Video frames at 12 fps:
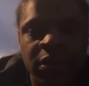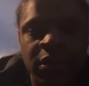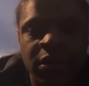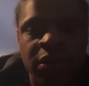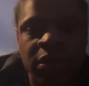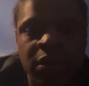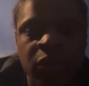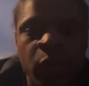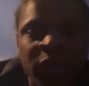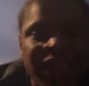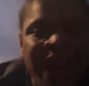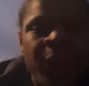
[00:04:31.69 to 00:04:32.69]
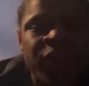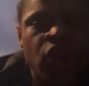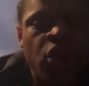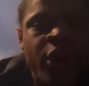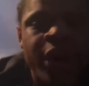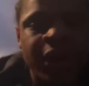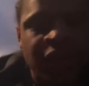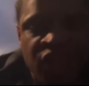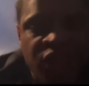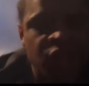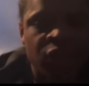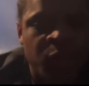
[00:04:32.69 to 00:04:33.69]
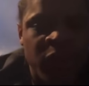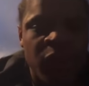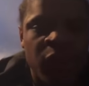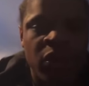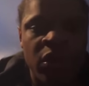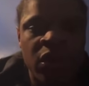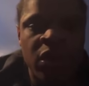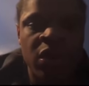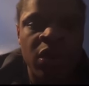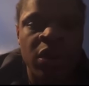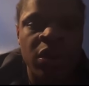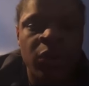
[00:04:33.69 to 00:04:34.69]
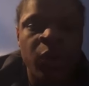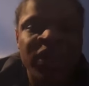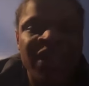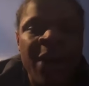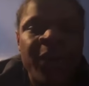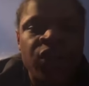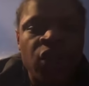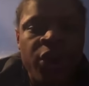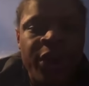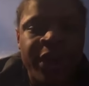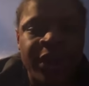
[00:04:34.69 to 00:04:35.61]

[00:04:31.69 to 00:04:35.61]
So what, what y'all was what doing? What, just ate a nigga dick up. What y'all was doing?